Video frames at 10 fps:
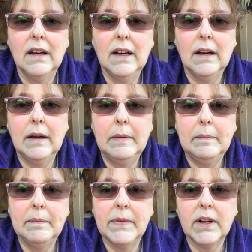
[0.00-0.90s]

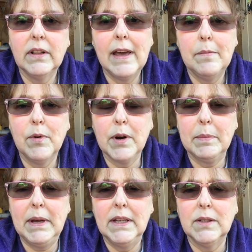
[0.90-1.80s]
Um, they're lampwork
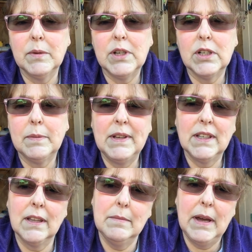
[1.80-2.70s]
beads, which is
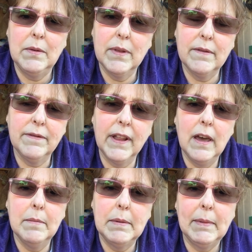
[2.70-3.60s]
basically made with a
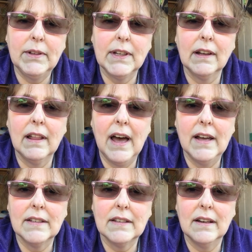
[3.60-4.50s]
flame and melting
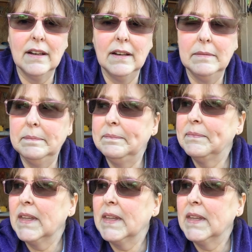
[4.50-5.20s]
glass. Um,